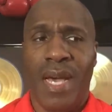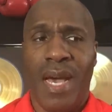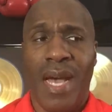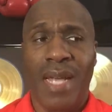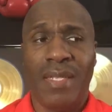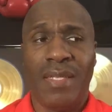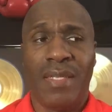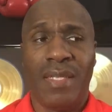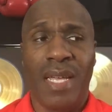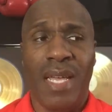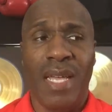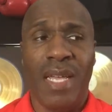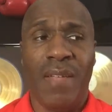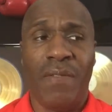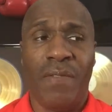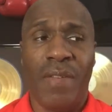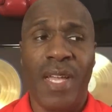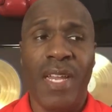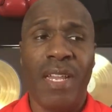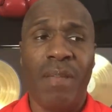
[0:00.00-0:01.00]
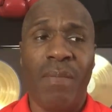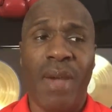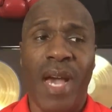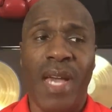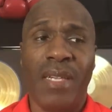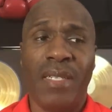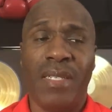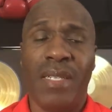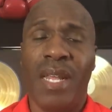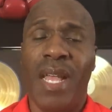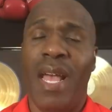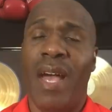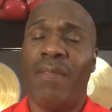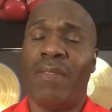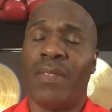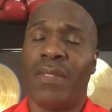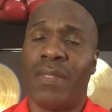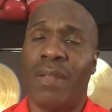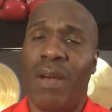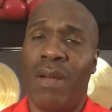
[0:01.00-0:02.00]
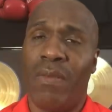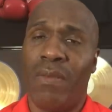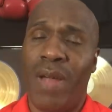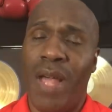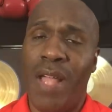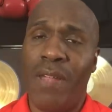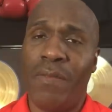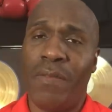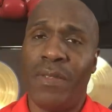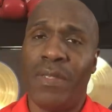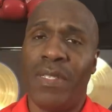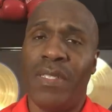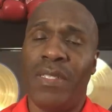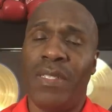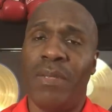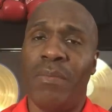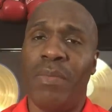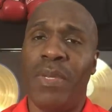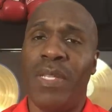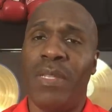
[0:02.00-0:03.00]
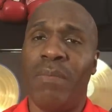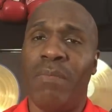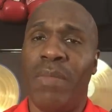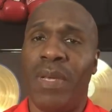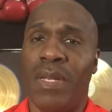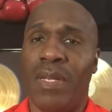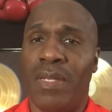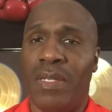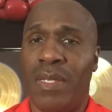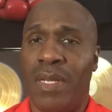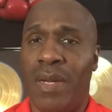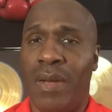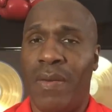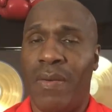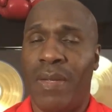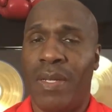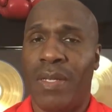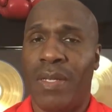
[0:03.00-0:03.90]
I say if anybody should have assault rifles, it should be the military.